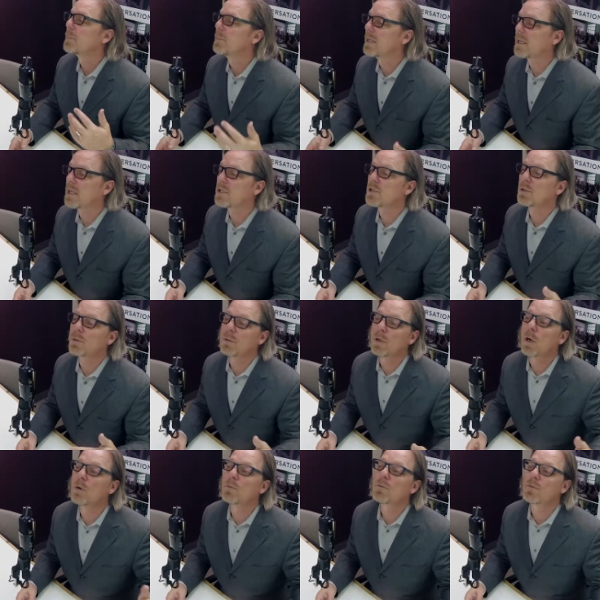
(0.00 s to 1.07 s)
because you're
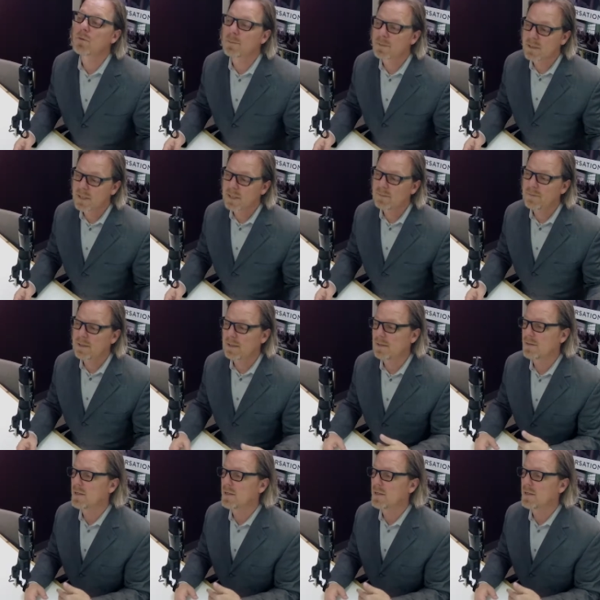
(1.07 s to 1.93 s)
known from TV.